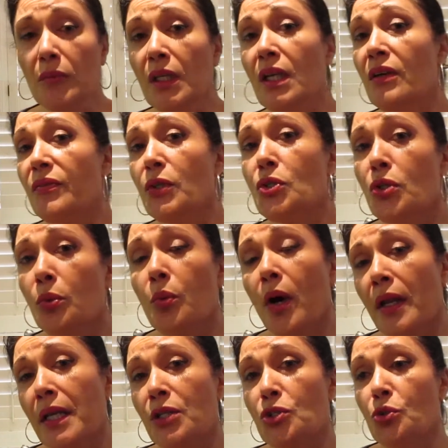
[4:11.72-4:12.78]
If you do
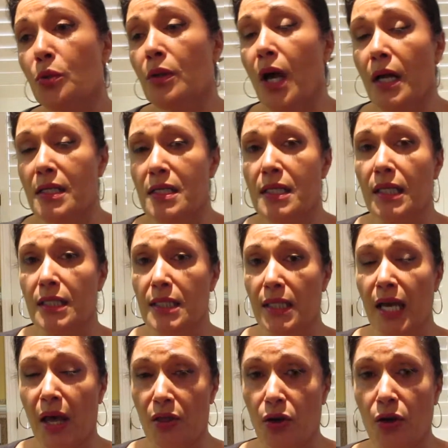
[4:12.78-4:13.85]
want it to not stick
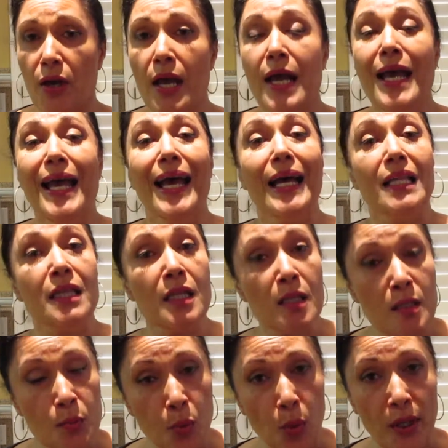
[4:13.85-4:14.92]
together, at
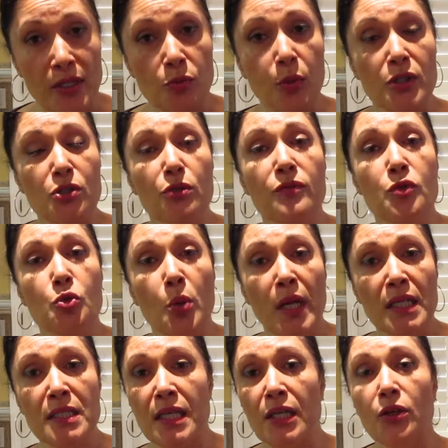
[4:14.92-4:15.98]
this point, once you've
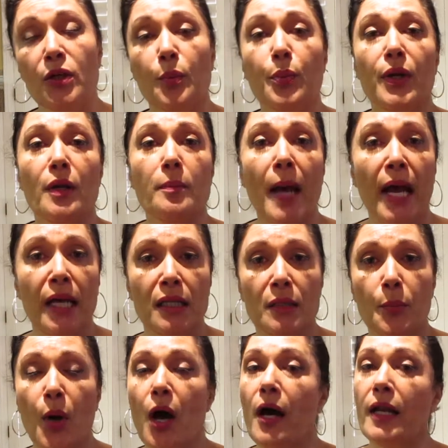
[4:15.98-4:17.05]
drained it, you can put it back in the
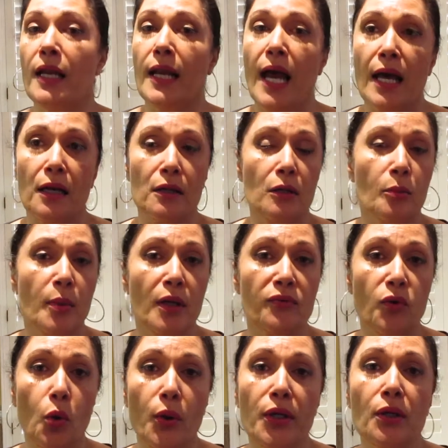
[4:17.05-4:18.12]
pot and add a little bit
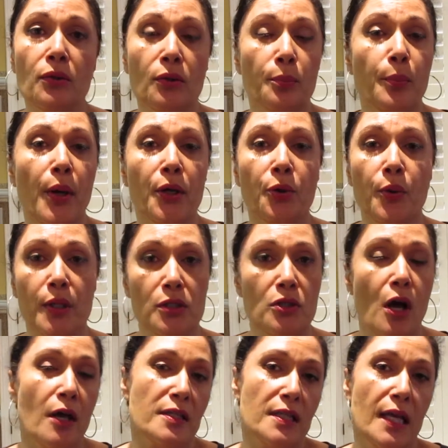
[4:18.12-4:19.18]
of oil or butter and
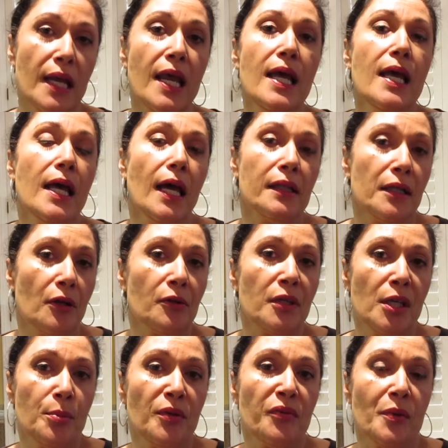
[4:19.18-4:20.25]
toss it, and that'll
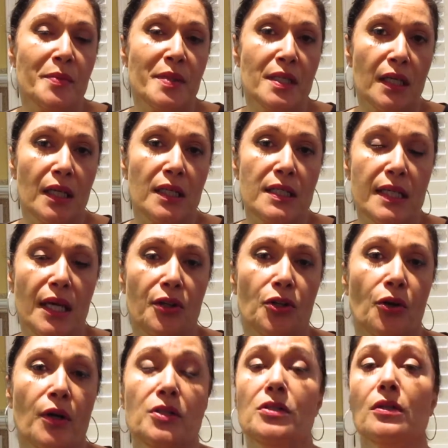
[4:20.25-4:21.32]
keep it from sticking together
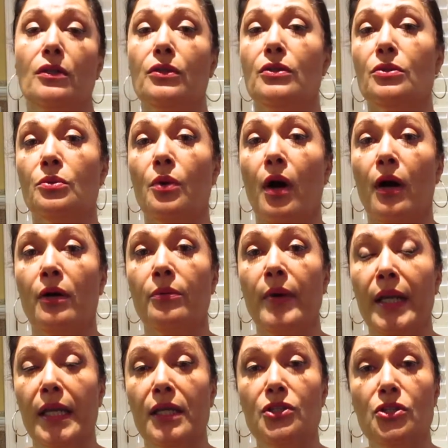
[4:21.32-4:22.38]
until you are
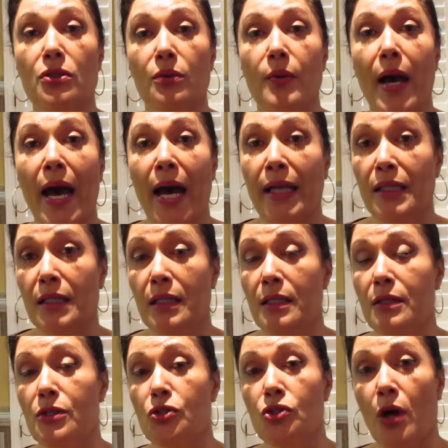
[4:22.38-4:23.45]
ready to add
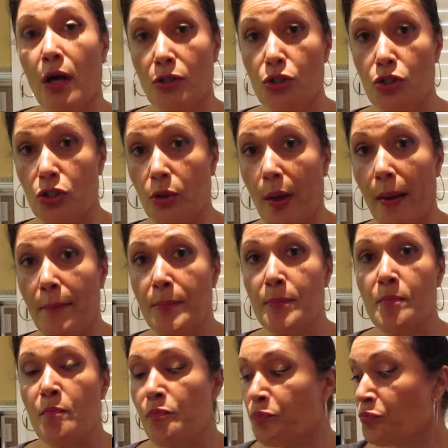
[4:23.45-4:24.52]
the sauce to it.
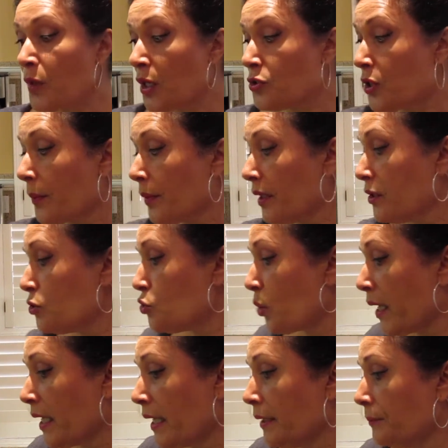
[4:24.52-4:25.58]
So I'm going to
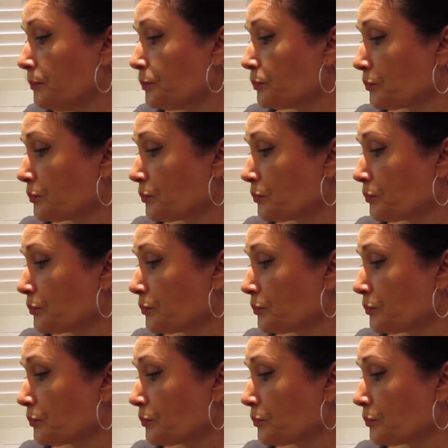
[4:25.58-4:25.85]
drain it.